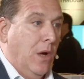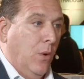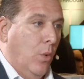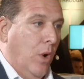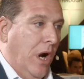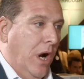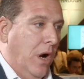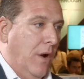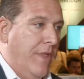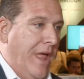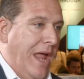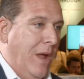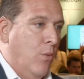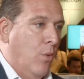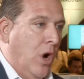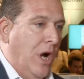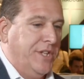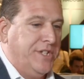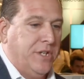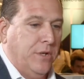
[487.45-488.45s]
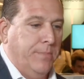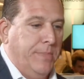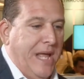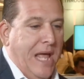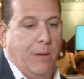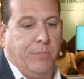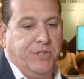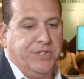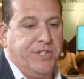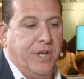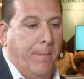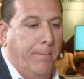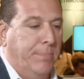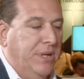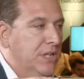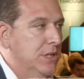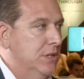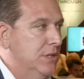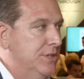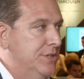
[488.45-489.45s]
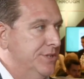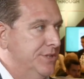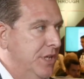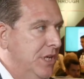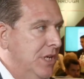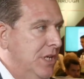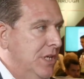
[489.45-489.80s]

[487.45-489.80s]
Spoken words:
where they want to be able to build